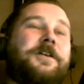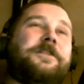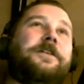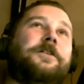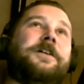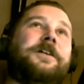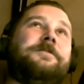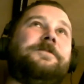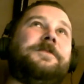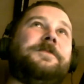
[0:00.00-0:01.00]
it'll
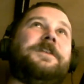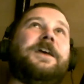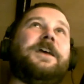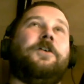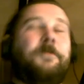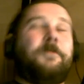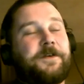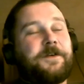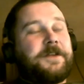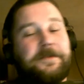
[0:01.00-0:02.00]
almost go
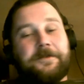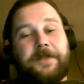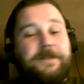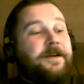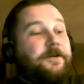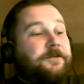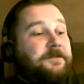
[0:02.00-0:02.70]
together like Legos.